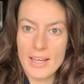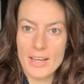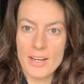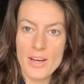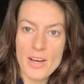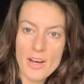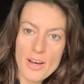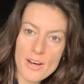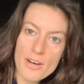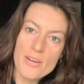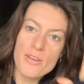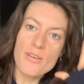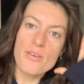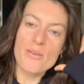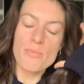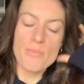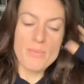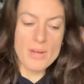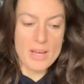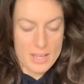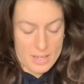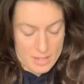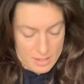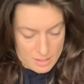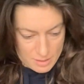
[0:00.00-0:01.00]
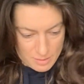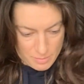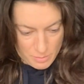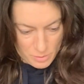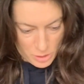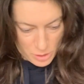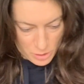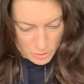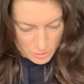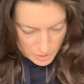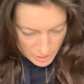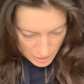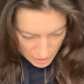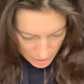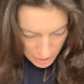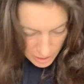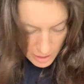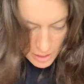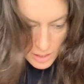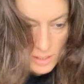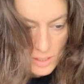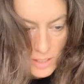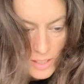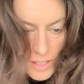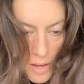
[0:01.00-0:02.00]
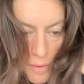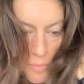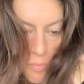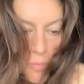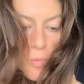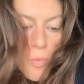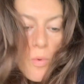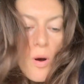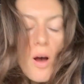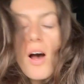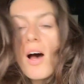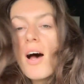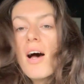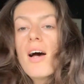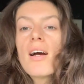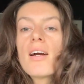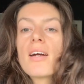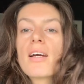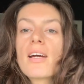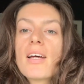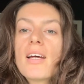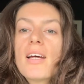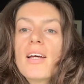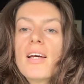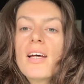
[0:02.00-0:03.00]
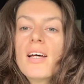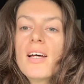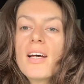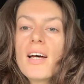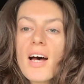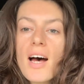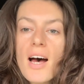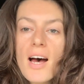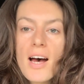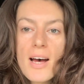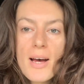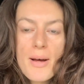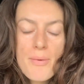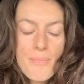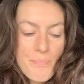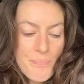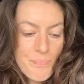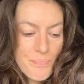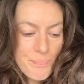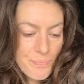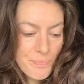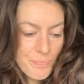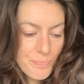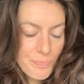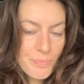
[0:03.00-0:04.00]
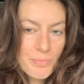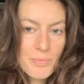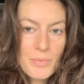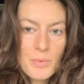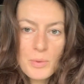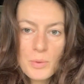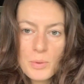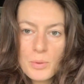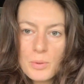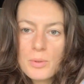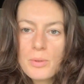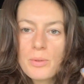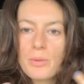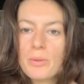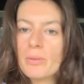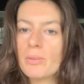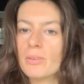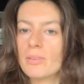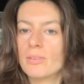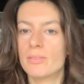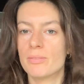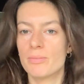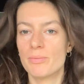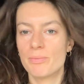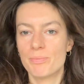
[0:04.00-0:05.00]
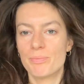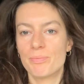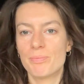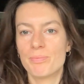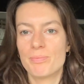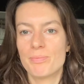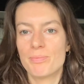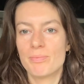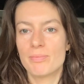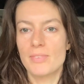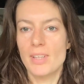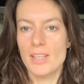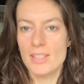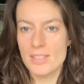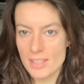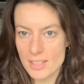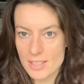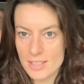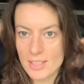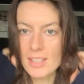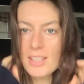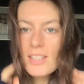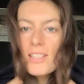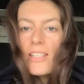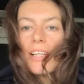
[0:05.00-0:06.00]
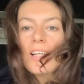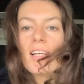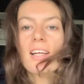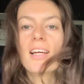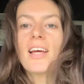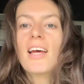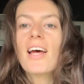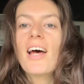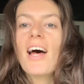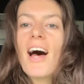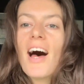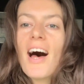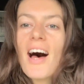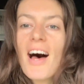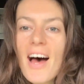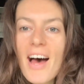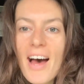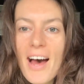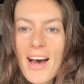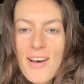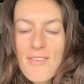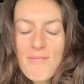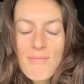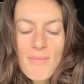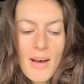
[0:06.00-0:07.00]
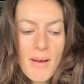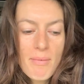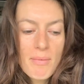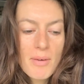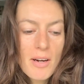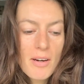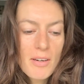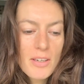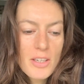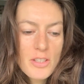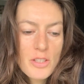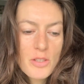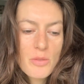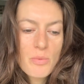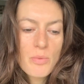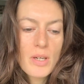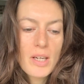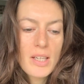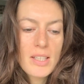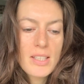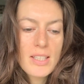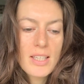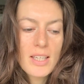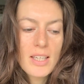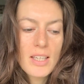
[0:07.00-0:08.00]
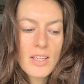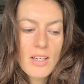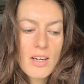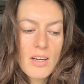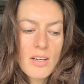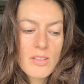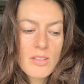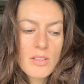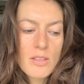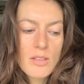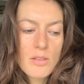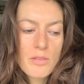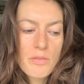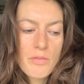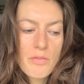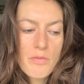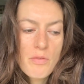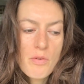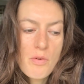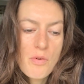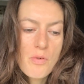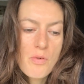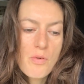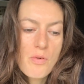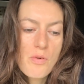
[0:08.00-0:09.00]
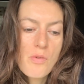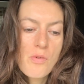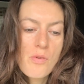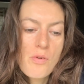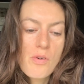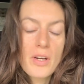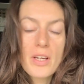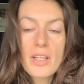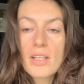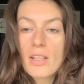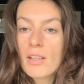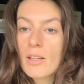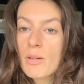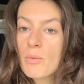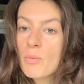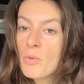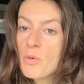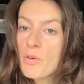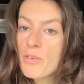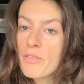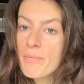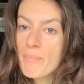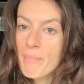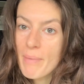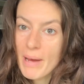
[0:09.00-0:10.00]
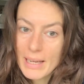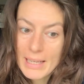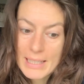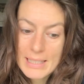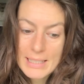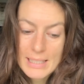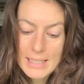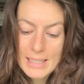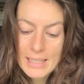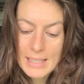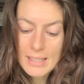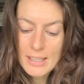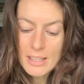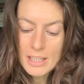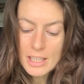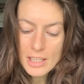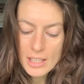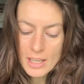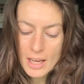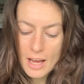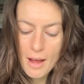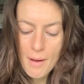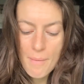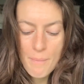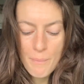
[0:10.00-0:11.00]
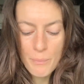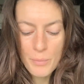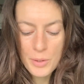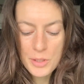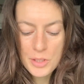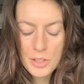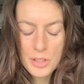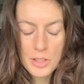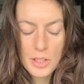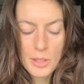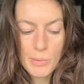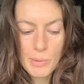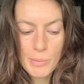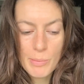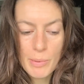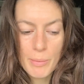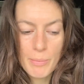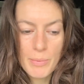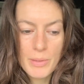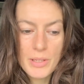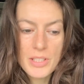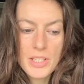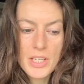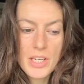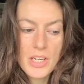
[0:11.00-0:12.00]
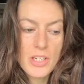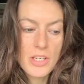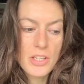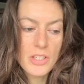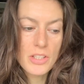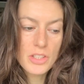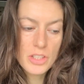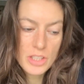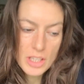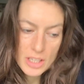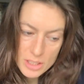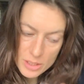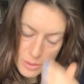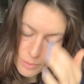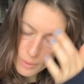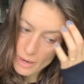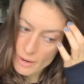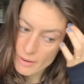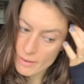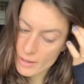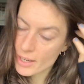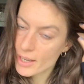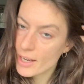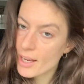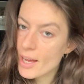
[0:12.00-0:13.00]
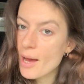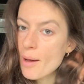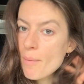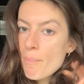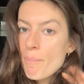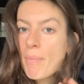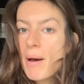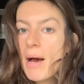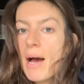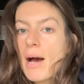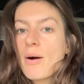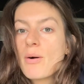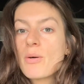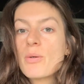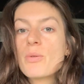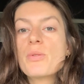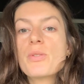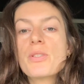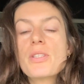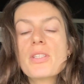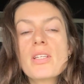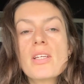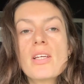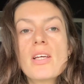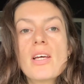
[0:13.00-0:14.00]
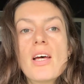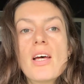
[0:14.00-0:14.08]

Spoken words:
at home and I am doing some work. Ooh, that's exciting. I'm currently just writing an article for Canary Wharf magazine, which is going to be published in January, about